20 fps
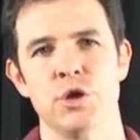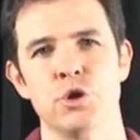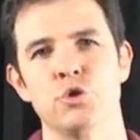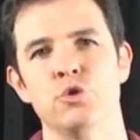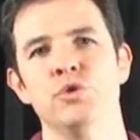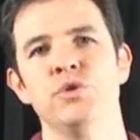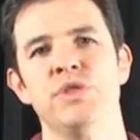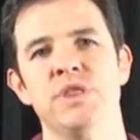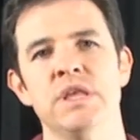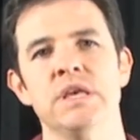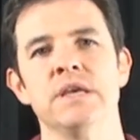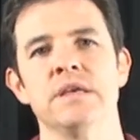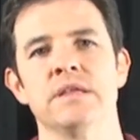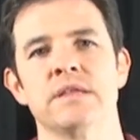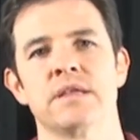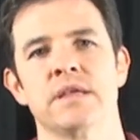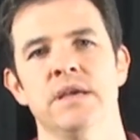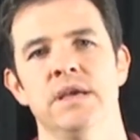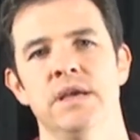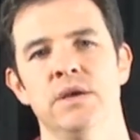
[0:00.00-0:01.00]
good
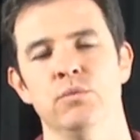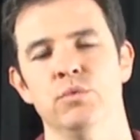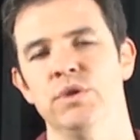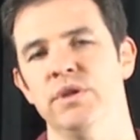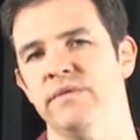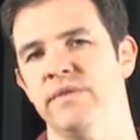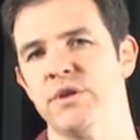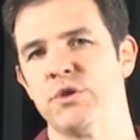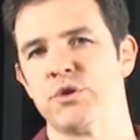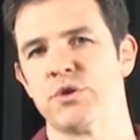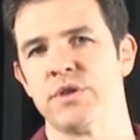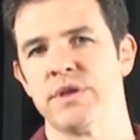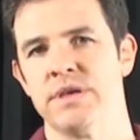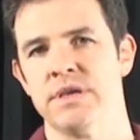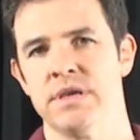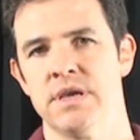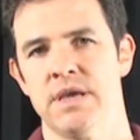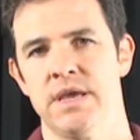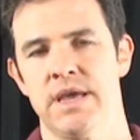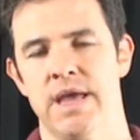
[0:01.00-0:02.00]
things will
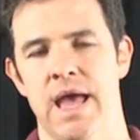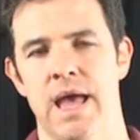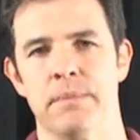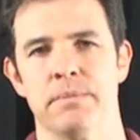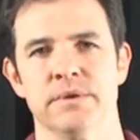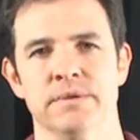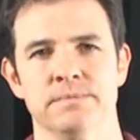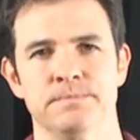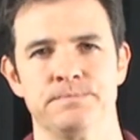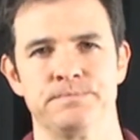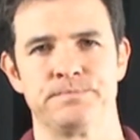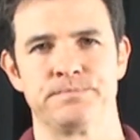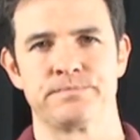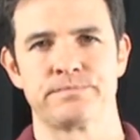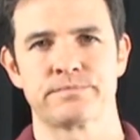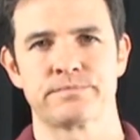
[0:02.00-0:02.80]
eventually happen.